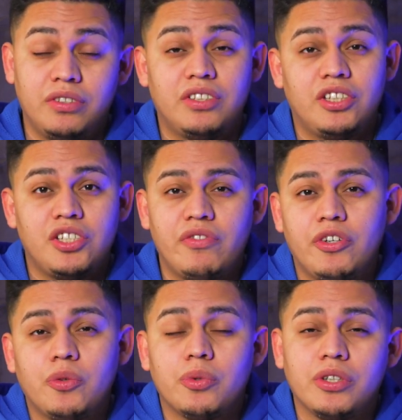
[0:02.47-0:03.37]
In today's
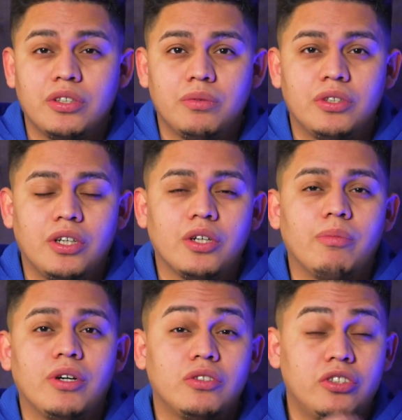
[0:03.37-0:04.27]
video we're going to talk
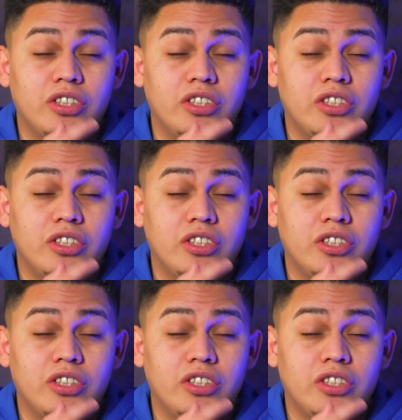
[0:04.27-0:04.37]
about,